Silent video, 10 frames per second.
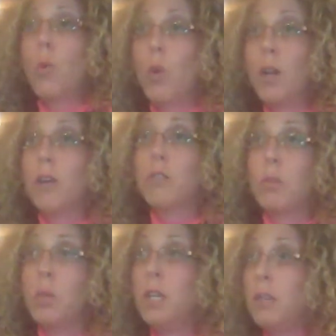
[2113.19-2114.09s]
what else
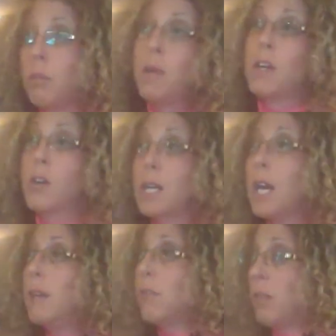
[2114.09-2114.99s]
do we need to make our
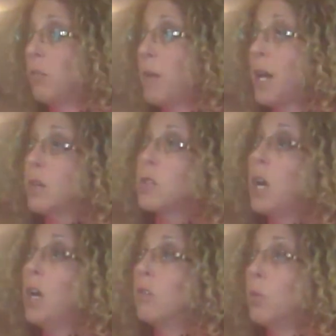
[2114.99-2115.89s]
case in these matters
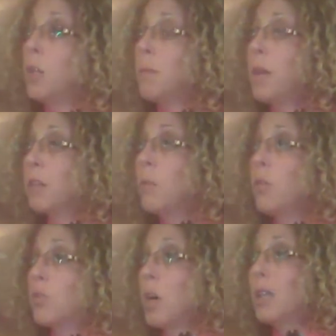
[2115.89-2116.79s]
so we can make the most